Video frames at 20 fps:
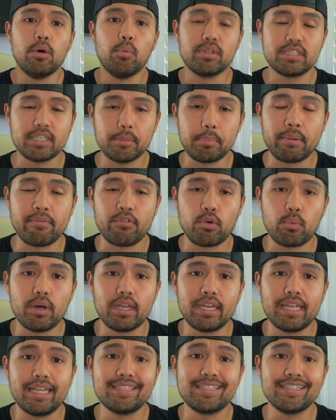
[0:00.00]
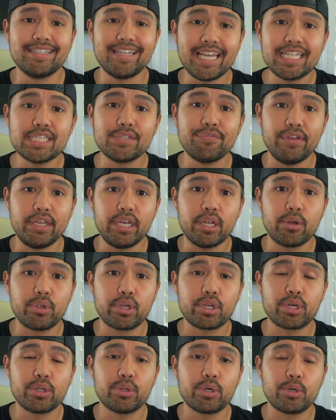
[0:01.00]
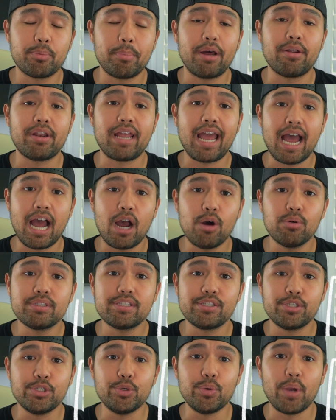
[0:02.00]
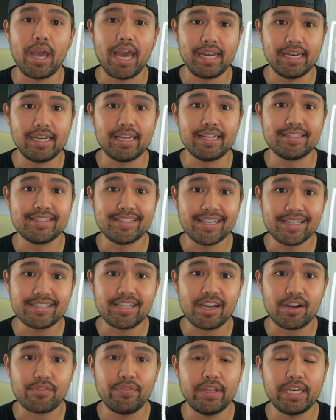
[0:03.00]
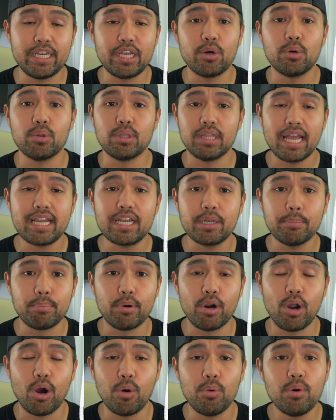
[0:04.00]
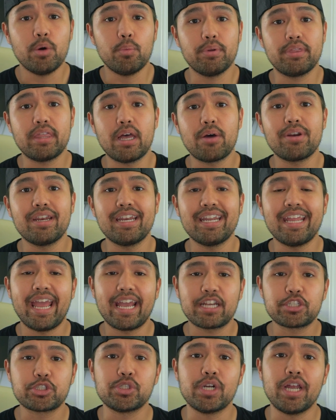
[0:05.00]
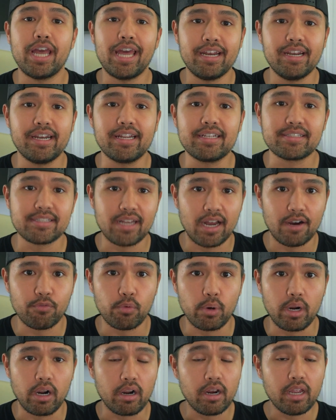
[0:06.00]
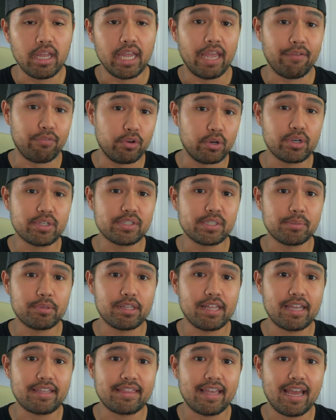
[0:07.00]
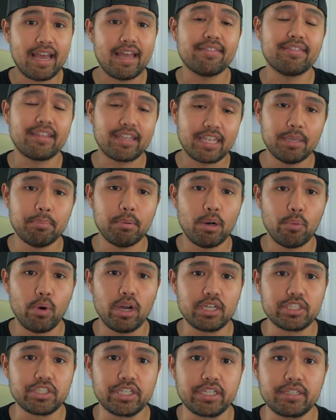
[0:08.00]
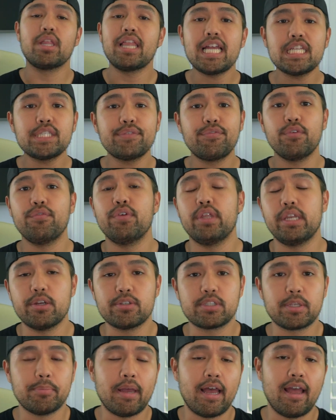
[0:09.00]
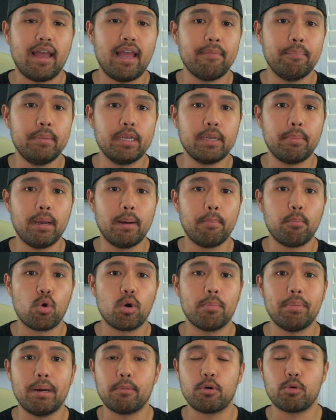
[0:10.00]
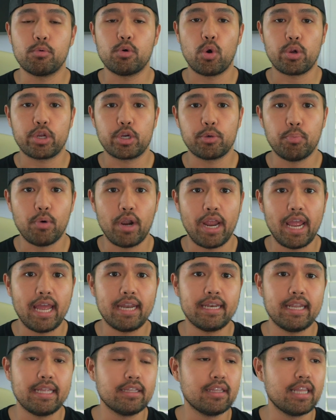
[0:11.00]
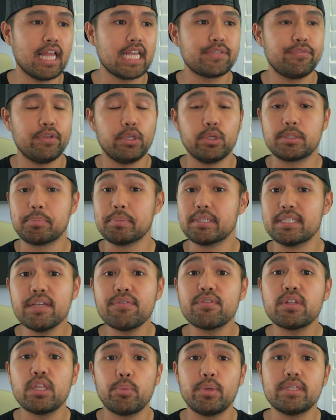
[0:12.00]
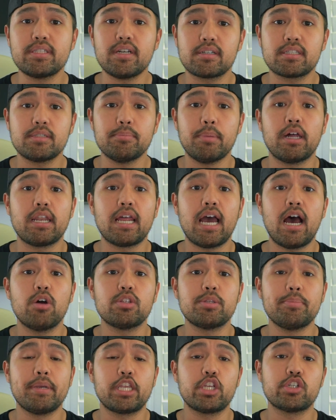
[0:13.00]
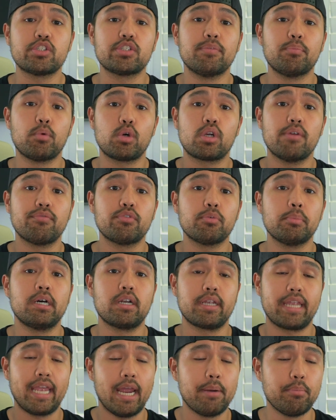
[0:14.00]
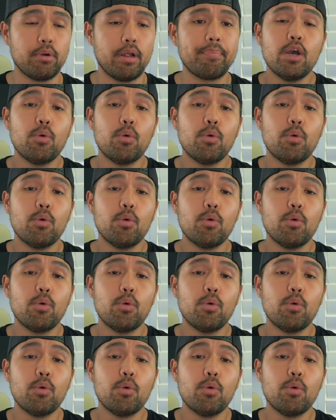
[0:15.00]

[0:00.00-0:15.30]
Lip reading: What's up, everyone? In today's video, you're gonna learn about how to edit a TikTok video like a pro without any extra editing software. If you're into something like that, then keep on watching. The last few videos have been about growing your brand. In the last video specifically, we talked about how to make yourself more comfortable on camera.